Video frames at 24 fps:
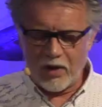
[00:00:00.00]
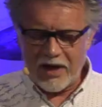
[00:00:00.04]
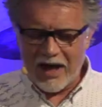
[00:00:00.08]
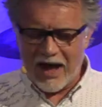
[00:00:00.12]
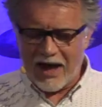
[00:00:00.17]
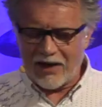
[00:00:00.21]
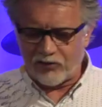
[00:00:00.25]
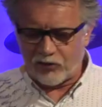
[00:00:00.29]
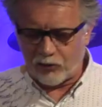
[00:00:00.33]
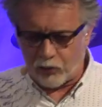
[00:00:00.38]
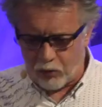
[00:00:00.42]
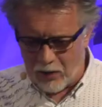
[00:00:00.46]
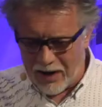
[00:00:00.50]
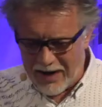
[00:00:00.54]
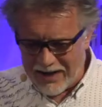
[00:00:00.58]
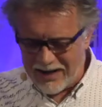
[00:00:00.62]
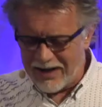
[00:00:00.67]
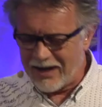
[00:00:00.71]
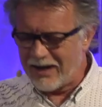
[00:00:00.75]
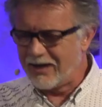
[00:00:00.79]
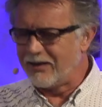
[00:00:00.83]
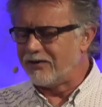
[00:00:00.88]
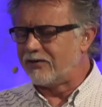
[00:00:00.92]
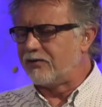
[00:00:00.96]
are
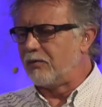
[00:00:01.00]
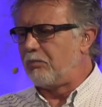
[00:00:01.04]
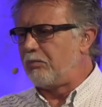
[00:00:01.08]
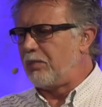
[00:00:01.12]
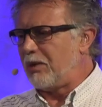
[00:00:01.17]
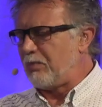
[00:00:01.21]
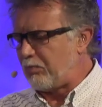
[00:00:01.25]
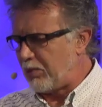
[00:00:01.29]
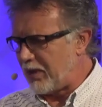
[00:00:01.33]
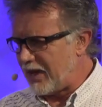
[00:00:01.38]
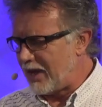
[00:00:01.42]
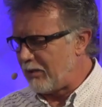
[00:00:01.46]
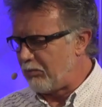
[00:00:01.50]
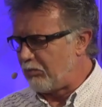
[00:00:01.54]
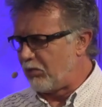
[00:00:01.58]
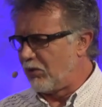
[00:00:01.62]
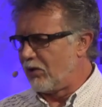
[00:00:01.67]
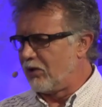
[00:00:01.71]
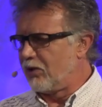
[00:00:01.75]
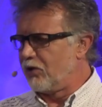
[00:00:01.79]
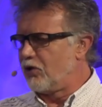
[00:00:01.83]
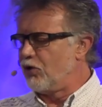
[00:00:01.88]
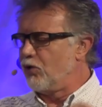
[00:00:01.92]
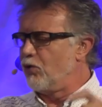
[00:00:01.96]
trying to be
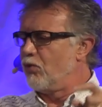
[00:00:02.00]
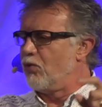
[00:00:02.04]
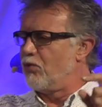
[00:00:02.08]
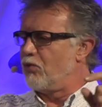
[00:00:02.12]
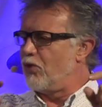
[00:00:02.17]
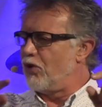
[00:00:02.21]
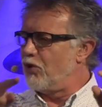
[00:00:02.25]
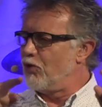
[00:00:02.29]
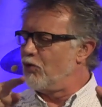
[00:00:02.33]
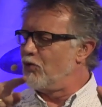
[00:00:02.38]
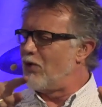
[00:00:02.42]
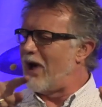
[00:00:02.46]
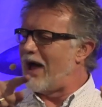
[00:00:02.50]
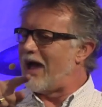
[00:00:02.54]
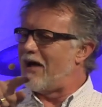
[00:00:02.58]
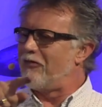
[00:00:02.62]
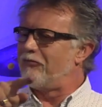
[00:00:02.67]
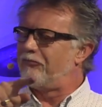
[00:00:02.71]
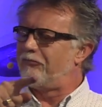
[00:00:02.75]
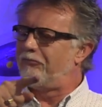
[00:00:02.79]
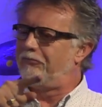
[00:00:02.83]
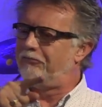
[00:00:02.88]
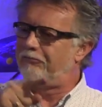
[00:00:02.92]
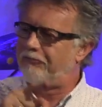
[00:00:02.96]
people who, who have
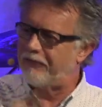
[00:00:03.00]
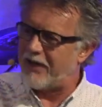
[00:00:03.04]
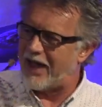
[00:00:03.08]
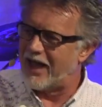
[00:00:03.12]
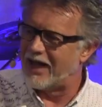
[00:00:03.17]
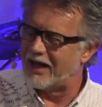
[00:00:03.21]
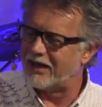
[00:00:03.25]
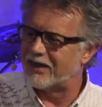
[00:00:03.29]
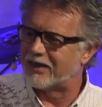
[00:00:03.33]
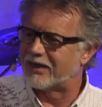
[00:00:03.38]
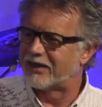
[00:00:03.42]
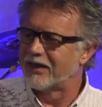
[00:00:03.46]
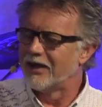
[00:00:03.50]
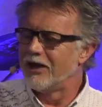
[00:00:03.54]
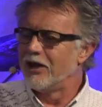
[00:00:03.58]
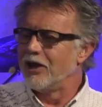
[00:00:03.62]
faith,